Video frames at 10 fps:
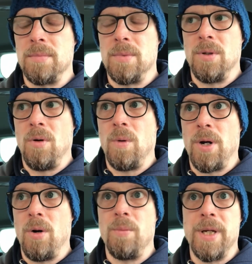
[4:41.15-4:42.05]
know what
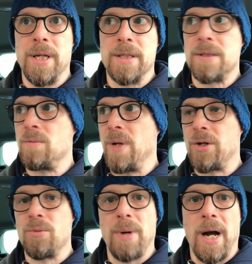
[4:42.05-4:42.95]
OMI is, where
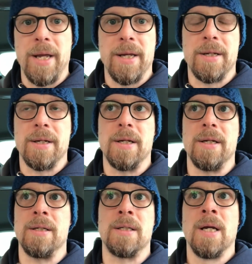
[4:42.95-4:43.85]
to buy it,
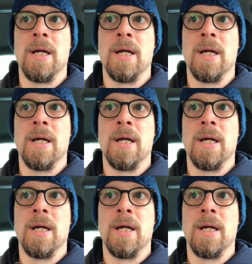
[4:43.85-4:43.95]
and